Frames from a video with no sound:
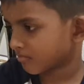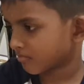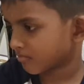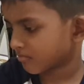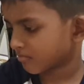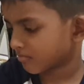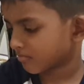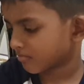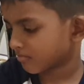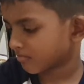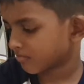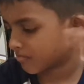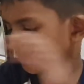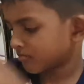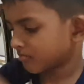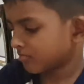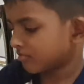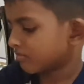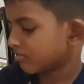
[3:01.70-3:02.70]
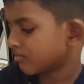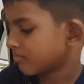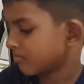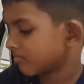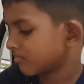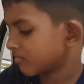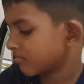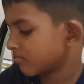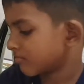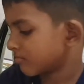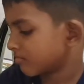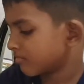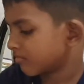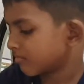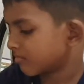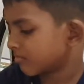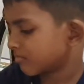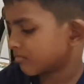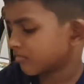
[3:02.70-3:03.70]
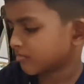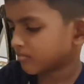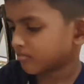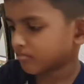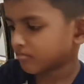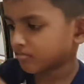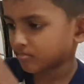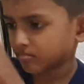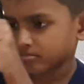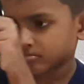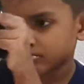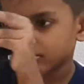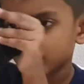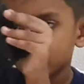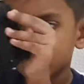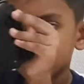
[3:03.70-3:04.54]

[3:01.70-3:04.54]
This person isn't speaking.